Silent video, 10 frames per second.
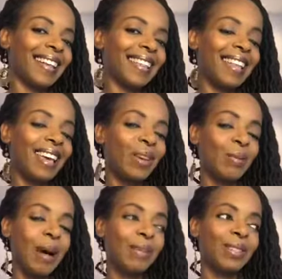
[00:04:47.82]
Thank you,
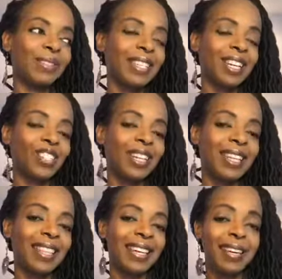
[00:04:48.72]
Mama. Don't touch
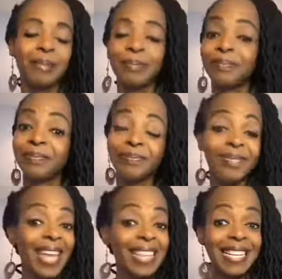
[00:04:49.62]
anything.
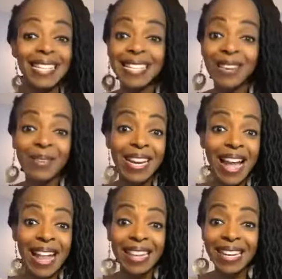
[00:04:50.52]
This is the
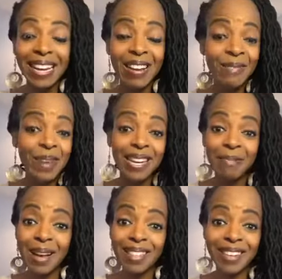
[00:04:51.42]
reality of being a
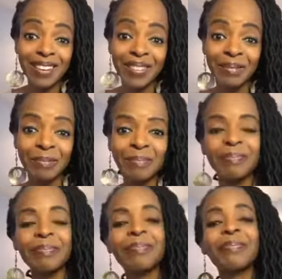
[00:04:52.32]
mother.
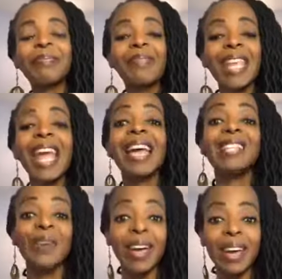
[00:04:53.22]
And
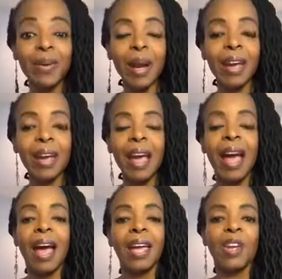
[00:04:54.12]
so anyway,
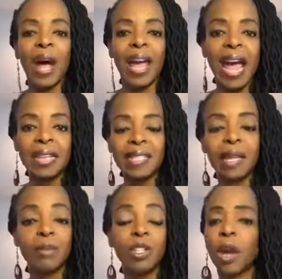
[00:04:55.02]
you know, I asked him
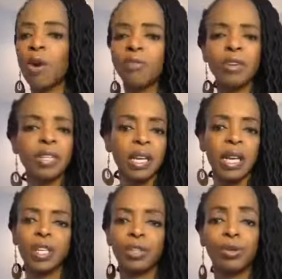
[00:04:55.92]
to take over and he's like,
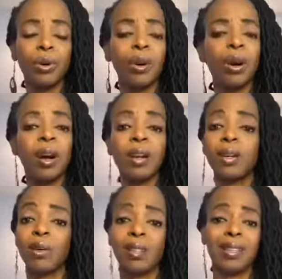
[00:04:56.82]
yeah, sure. And you
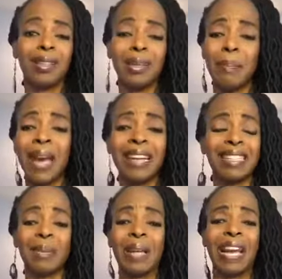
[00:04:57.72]
know, the man
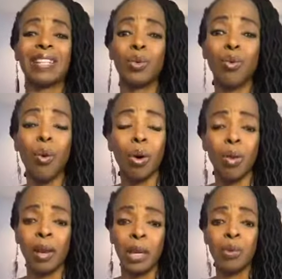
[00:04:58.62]
slept like at 2
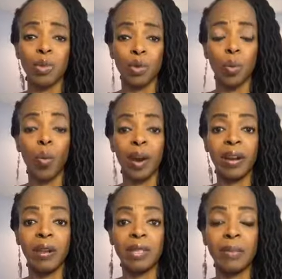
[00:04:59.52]
o'clock. He was also working
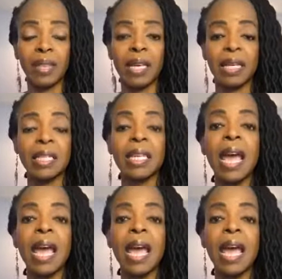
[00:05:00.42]
on some things.